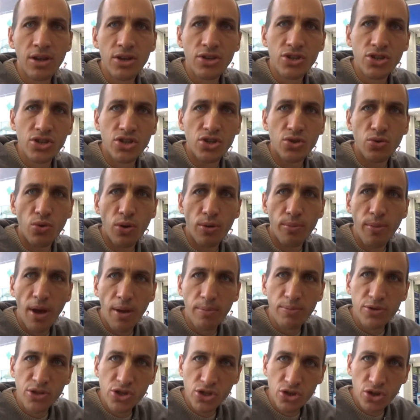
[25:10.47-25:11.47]
to swim
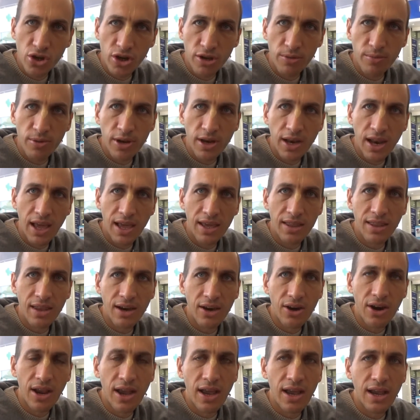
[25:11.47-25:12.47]
upstream and lay
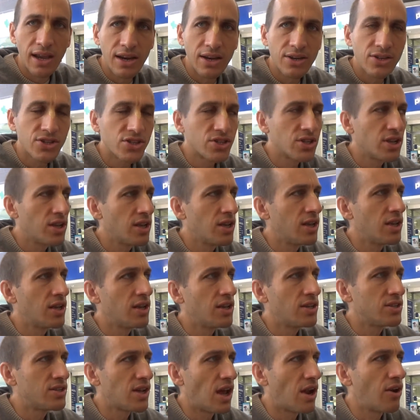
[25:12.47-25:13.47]
their eggs.
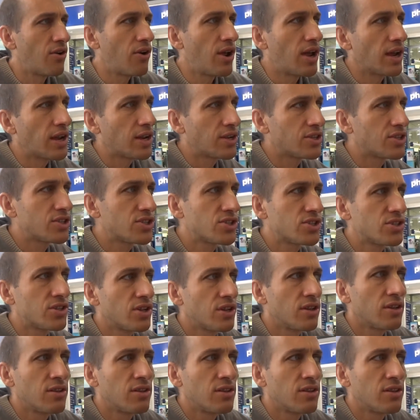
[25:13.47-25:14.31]
It directs.